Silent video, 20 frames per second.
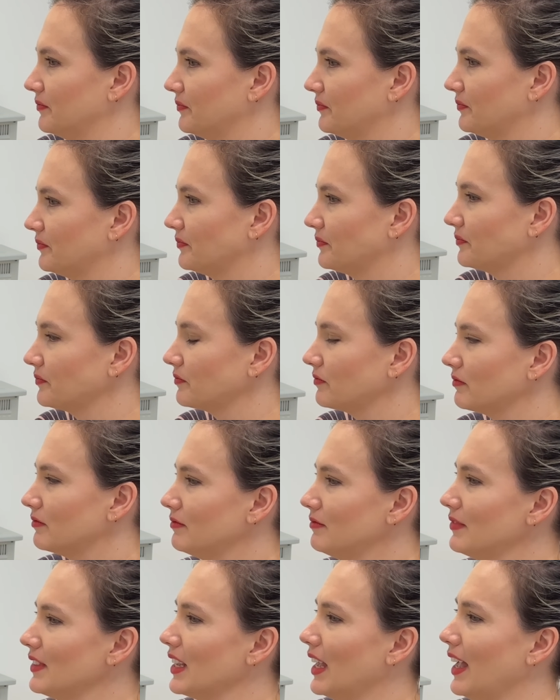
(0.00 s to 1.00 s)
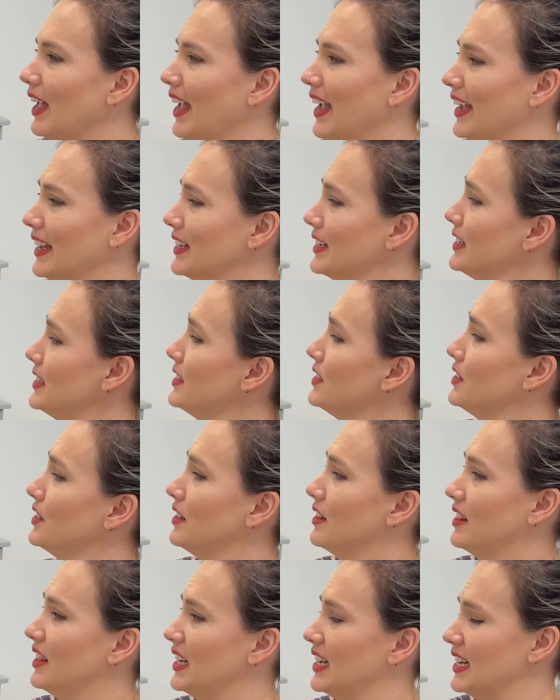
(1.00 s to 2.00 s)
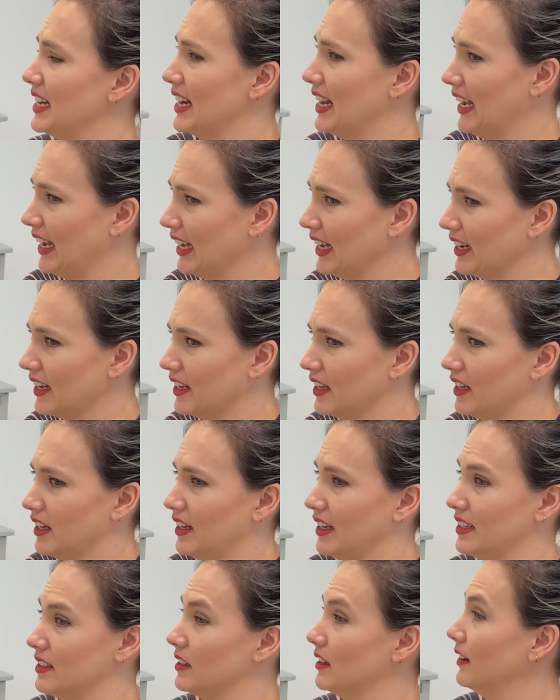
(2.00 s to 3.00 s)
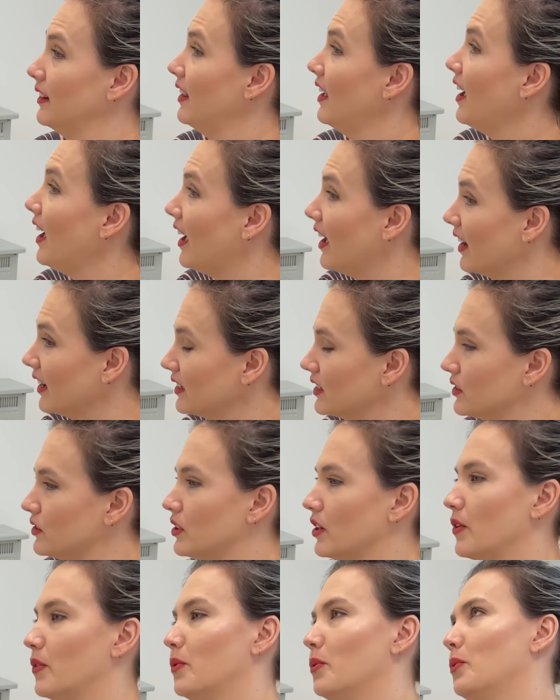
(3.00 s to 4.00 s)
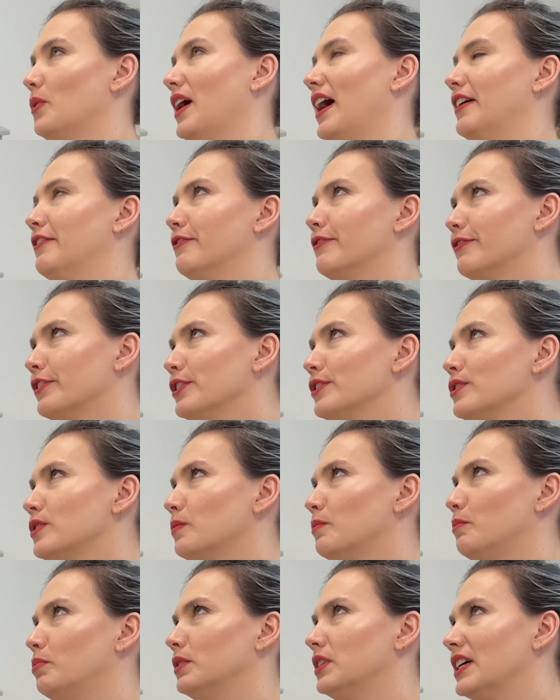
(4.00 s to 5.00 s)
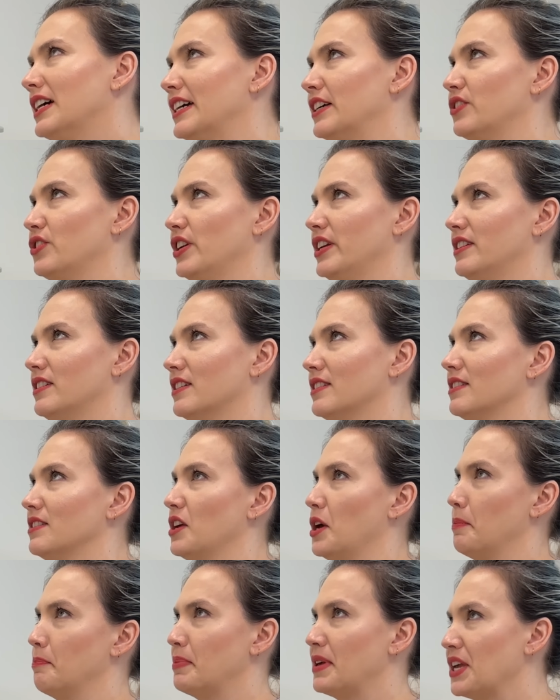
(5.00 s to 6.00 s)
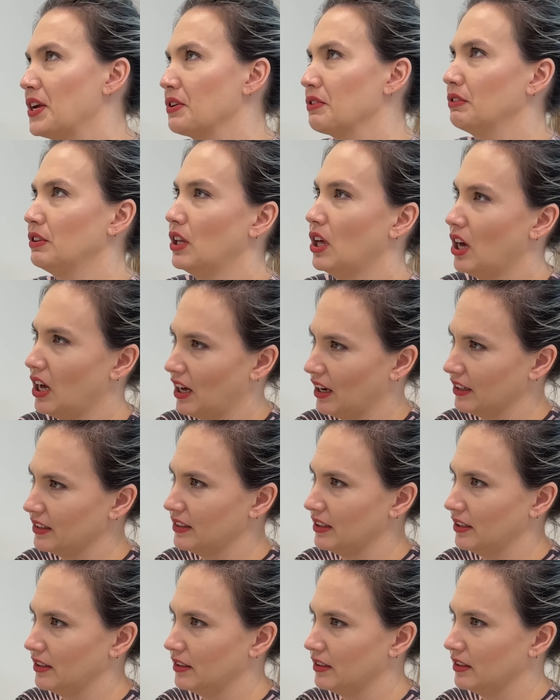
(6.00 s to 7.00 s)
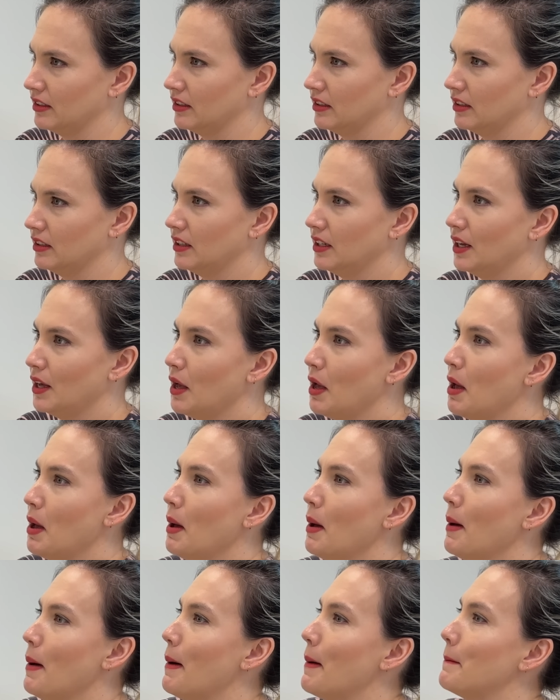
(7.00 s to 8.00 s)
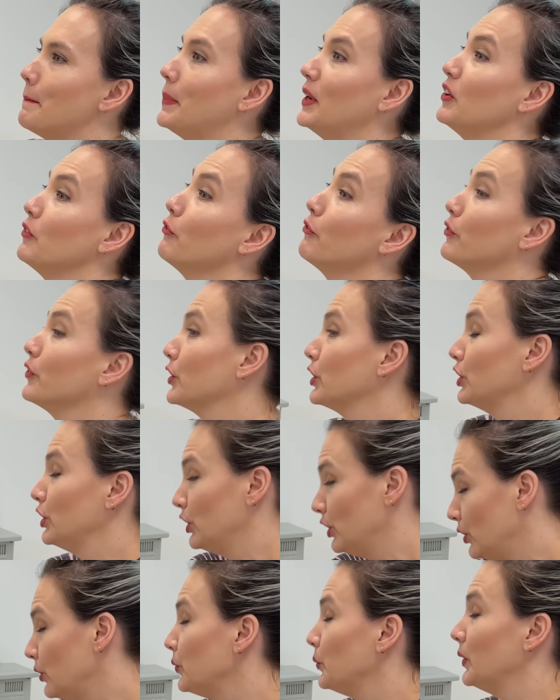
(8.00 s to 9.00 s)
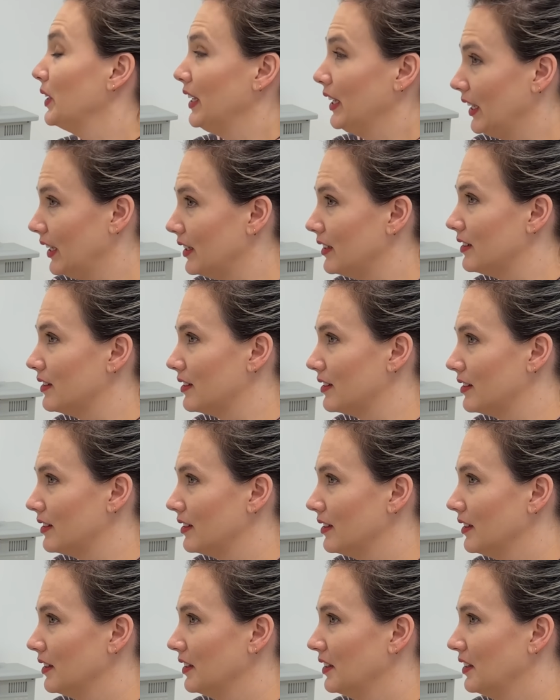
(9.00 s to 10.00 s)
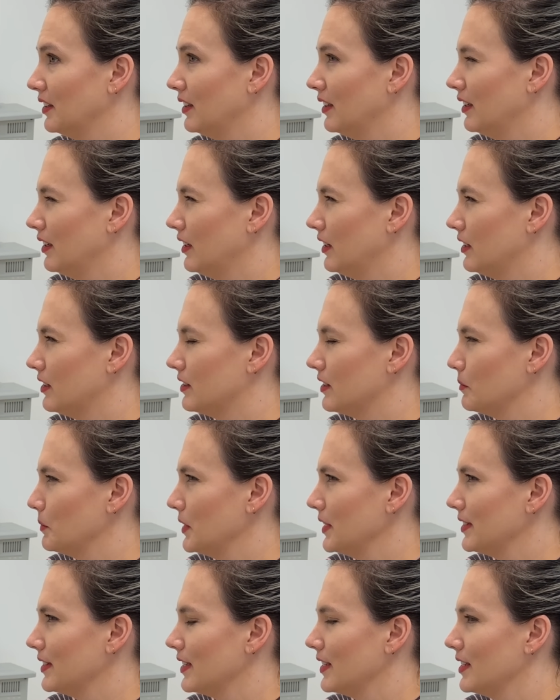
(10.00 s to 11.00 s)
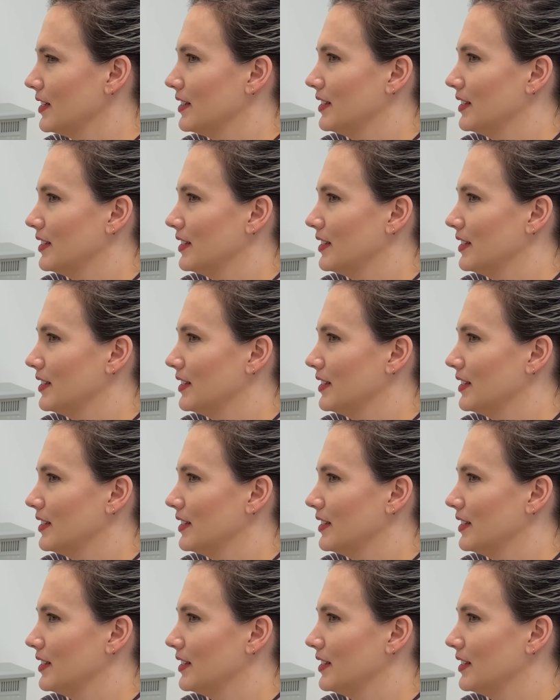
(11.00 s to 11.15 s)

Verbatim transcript: Yeah. And the neck is locked. So at first blush, it doesn't appear locked. But for you, it is. Yeah. Does that make sense?